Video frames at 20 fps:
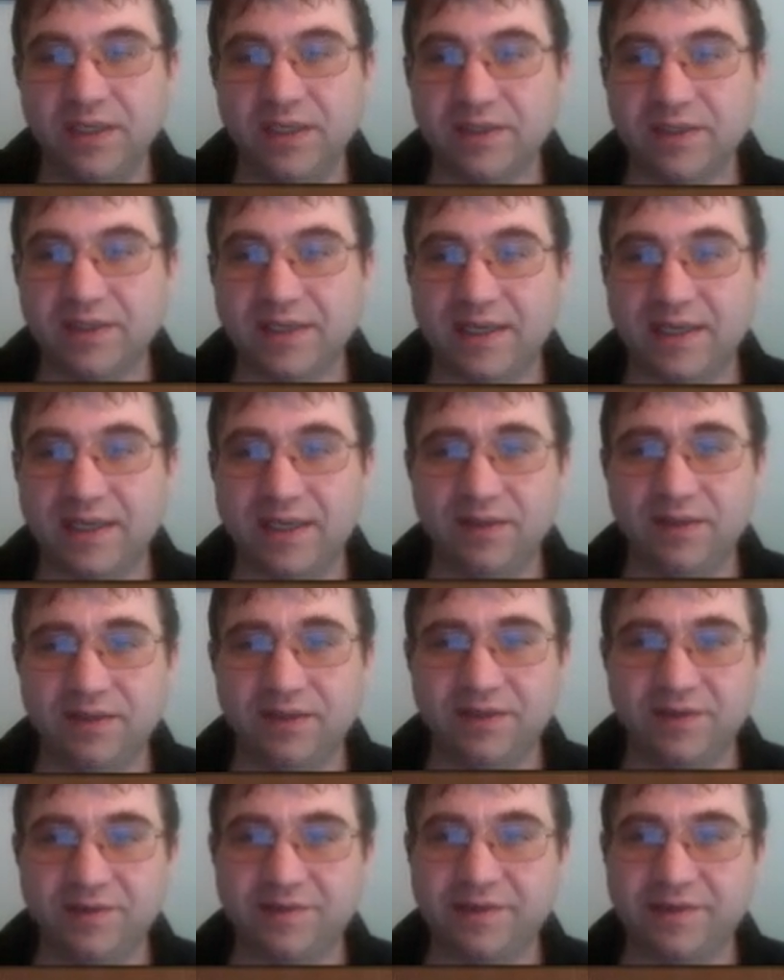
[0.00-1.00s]
The
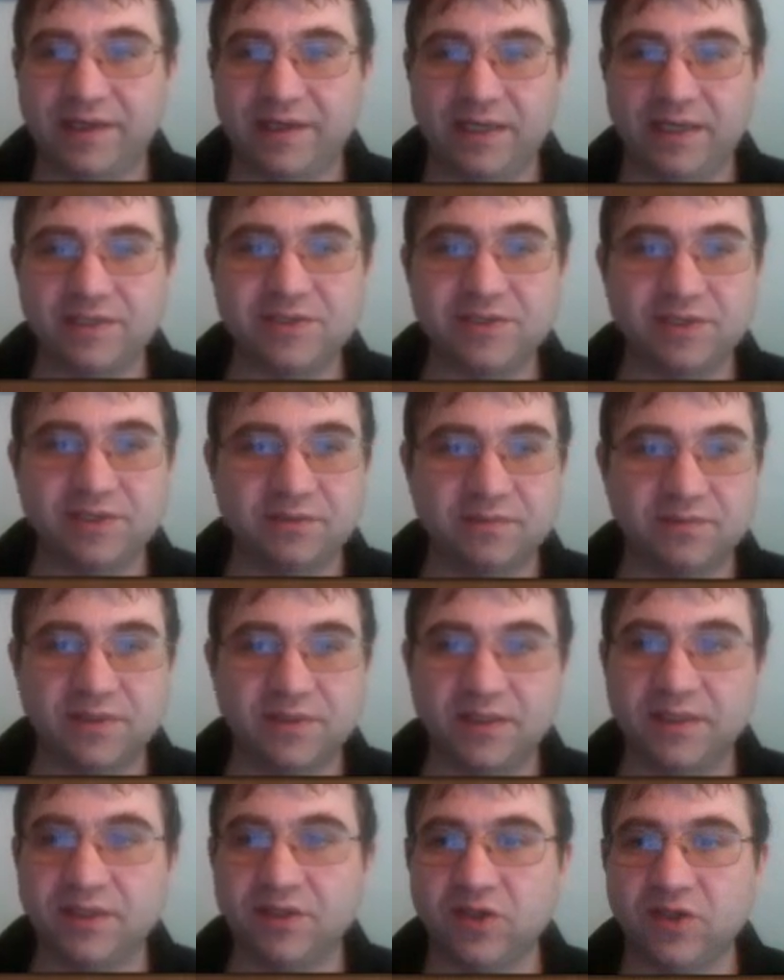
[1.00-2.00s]
Catalan is actually a
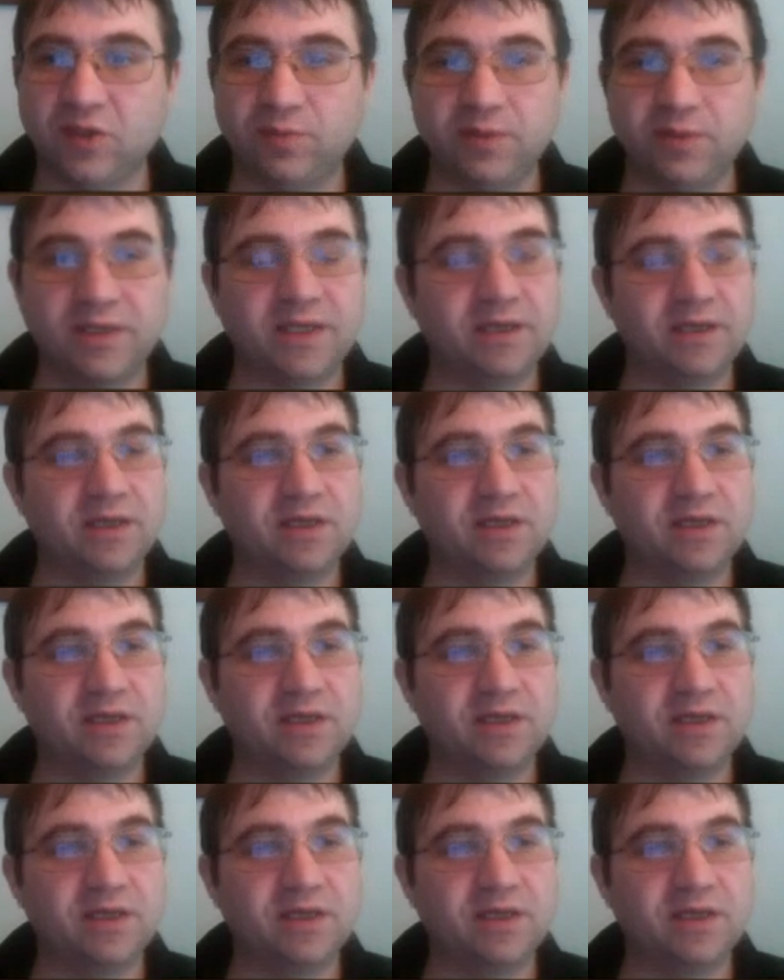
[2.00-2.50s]
really good opening.